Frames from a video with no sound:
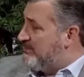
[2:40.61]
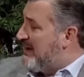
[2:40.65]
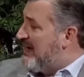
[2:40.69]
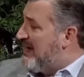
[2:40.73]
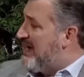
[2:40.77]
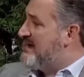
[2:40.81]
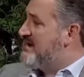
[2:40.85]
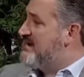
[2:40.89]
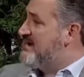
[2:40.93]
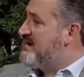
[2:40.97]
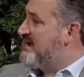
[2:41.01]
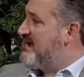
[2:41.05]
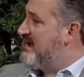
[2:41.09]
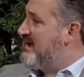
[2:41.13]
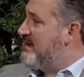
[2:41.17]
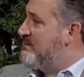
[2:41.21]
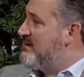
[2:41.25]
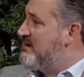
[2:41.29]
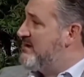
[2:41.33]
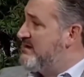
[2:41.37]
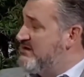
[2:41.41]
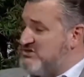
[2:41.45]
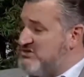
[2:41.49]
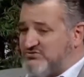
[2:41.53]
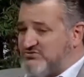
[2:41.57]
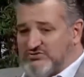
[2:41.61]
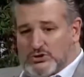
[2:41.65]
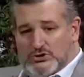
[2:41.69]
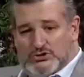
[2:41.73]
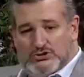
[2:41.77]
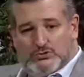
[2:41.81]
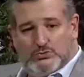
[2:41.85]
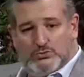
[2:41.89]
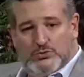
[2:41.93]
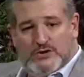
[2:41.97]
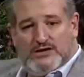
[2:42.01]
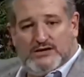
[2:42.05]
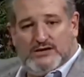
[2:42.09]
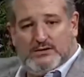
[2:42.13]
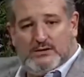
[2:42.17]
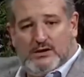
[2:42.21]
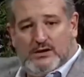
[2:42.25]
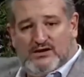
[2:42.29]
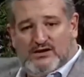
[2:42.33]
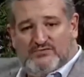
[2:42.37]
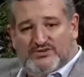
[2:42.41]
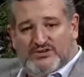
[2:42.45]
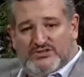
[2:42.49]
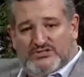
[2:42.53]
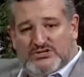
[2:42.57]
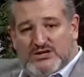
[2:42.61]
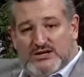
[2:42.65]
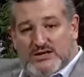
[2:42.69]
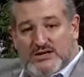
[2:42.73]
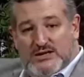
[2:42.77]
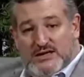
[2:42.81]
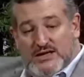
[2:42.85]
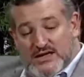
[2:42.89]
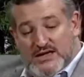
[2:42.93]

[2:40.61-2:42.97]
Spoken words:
Biden came in his first week in office.